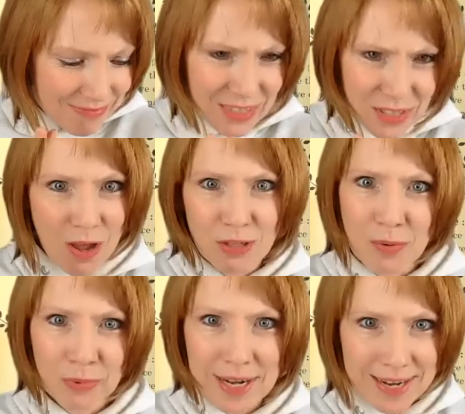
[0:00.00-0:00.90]
I'll
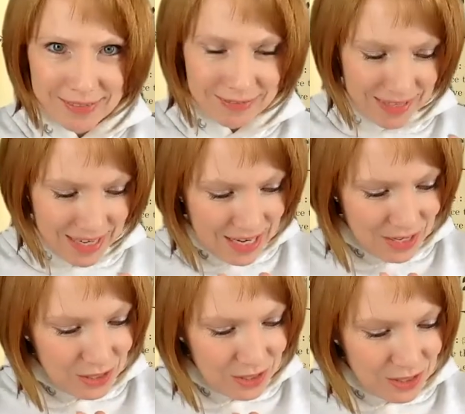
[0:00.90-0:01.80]
jump right in.
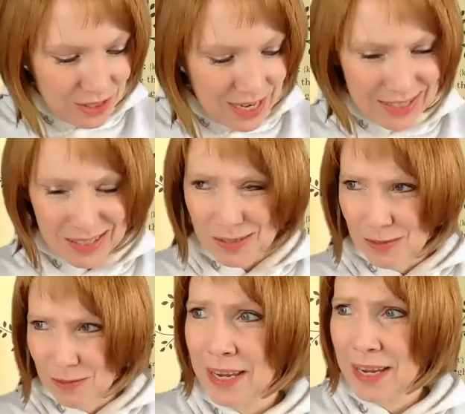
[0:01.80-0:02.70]
It's
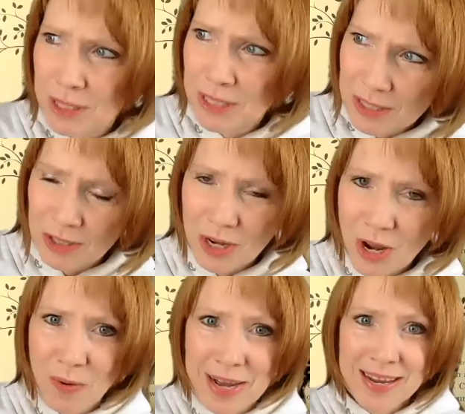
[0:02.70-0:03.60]
like really
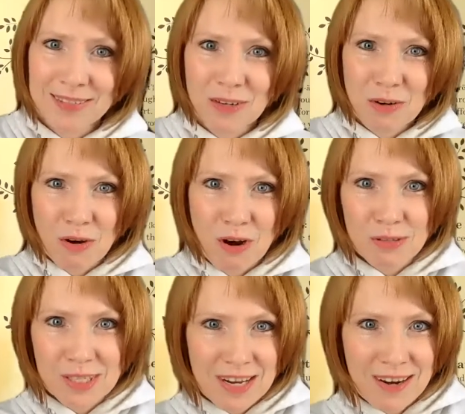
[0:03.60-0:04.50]
snowy and
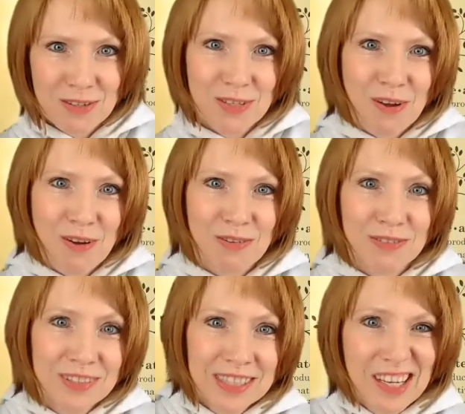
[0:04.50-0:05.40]
gross here, so
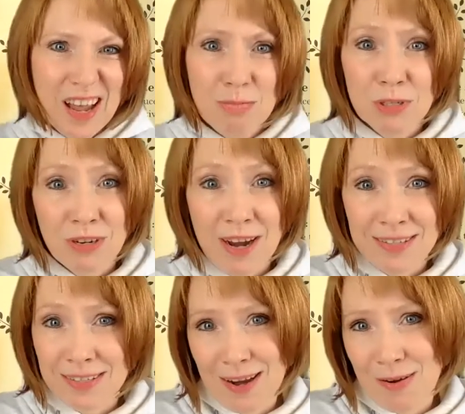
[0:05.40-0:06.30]
I'm just trying
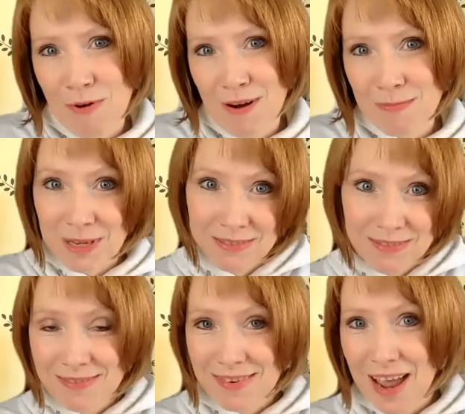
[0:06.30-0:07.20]
to stay warm and
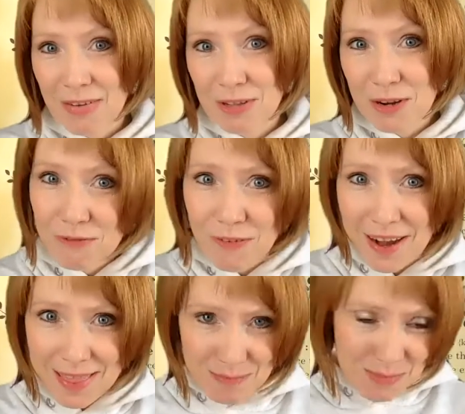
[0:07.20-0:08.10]
have a little fun
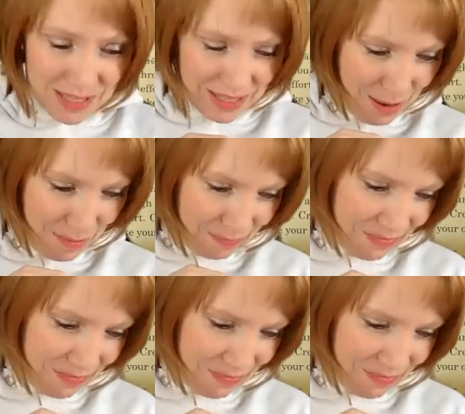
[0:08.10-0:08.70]
in the meantime.